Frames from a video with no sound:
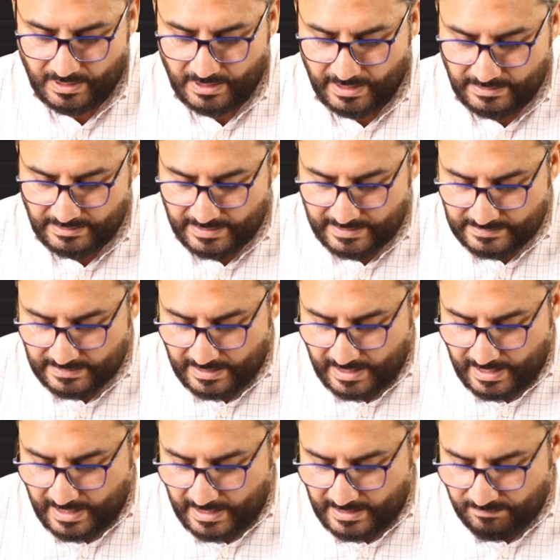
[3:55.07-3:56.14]
and this
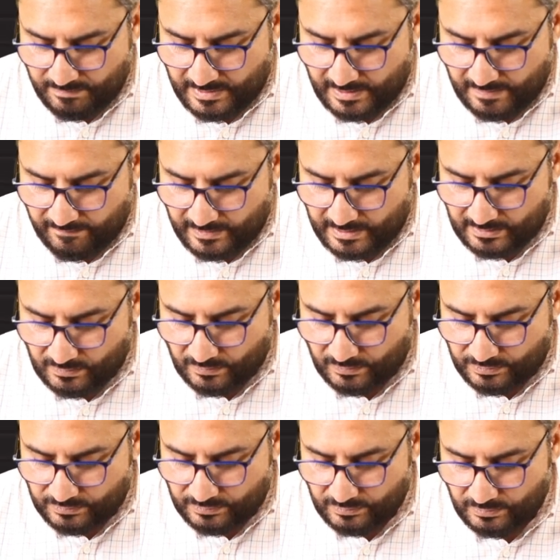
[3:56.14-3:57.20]
A and B will go
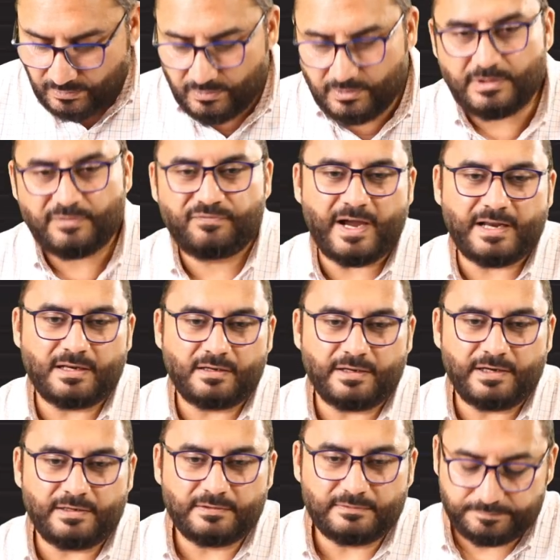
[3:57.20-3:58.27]
to the final
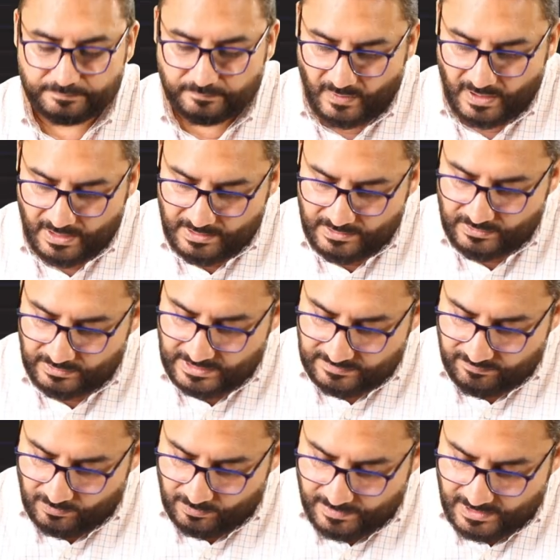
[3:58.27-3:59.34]
gate. So this
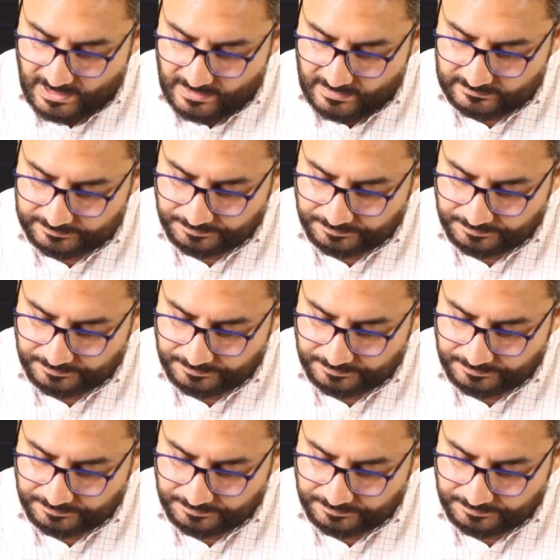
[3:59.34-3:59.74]
would be